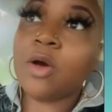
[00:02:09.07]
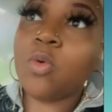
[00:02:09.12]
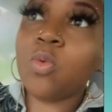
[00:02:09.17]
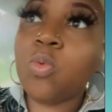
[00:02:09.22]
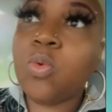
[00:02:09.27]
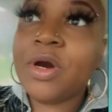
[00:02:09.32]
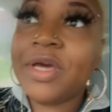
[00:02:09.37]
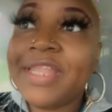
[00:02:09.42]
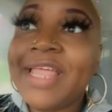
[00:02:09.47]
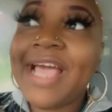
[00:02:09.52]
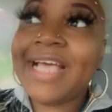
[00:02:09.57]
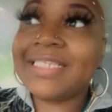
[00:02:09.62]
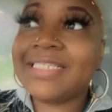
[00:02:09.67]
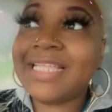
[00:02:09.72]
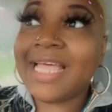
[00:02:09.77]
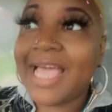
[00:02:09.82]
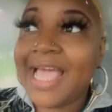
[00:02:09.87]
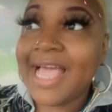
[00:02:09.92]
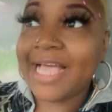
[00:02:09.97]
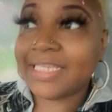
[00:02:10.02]
One has
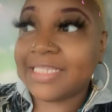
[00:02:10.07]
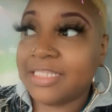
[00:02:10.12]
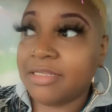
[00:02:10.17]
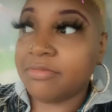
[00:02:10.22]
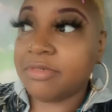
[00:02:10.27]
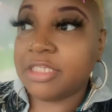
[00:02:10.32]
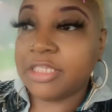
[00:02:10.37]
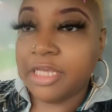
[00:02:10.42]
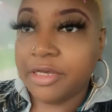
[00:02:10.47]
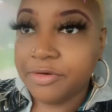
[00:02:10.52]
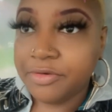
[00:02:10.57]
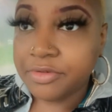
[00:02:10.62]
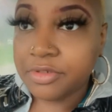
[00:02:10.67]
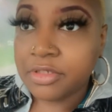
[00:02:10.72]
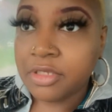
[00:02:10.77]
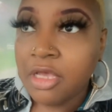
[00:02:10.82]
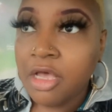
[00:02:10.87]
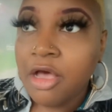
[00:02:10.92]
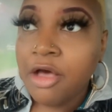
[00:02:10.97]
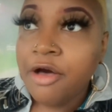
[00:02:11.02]
to ask
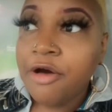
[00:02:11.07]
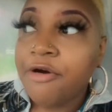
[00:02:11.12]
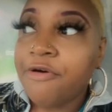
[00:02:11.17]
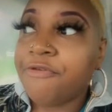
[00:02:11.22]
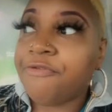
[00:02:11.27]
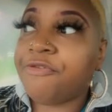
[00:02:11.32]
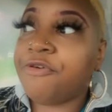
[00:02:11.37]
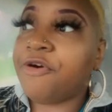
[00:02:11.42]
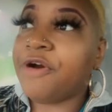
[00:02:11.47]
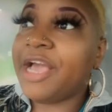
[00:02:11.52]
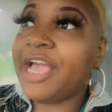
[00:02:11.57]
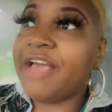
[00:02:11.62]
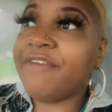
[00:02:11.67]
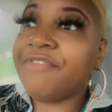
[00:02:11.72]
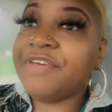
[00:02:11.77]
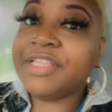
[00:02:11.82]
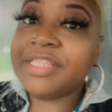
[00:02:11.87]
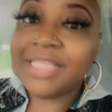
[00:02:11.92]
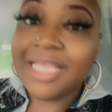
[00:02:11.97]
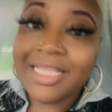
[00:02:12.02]
themselves, for
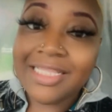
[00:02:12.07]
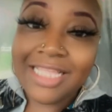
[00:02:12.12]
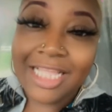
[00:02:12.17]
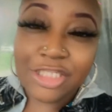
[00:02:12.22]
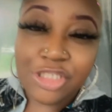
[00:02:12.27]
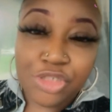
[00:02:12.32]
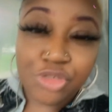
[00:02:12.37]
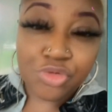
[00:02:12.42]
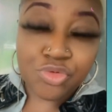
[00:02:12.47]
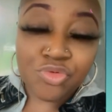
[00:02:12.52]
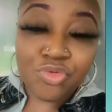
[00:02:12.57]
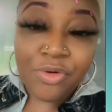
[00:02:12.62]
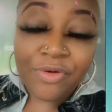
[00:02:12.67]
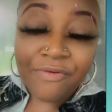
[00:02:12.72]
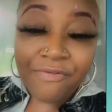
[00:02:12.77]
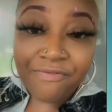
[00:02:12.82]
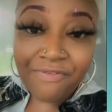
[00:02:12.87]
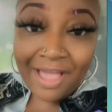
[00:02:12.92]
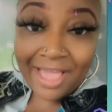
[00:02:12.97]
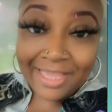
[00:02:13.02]
everything that you
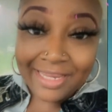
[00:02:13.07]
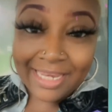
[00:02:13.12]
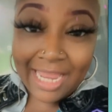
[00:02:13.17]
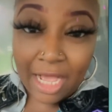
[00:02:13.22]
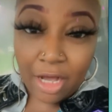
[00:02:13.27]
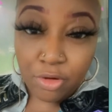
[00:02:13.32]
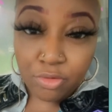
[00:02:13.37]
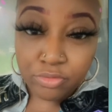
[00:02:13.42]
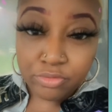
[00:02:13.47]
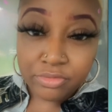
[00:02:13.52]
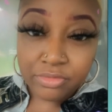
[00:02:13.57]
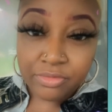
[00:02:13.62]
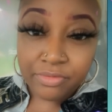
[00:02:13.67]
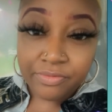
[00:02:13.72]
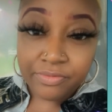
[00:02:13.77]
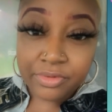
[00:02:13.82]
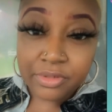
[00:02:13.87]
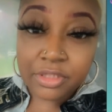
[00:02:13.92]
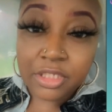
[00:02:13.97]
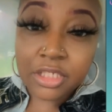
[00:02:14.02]
find out,
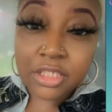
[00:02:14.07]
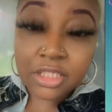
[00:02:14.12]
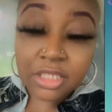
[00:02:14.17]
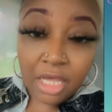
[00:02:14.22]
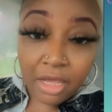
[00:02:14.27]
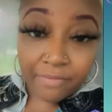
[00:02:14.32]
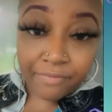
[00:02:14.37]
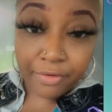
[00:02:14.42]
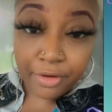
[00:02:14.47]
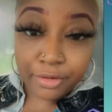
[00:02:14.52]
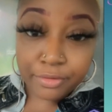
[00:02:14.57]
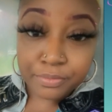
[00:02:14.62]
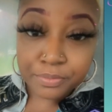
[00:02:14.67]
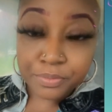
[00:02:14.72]
discover,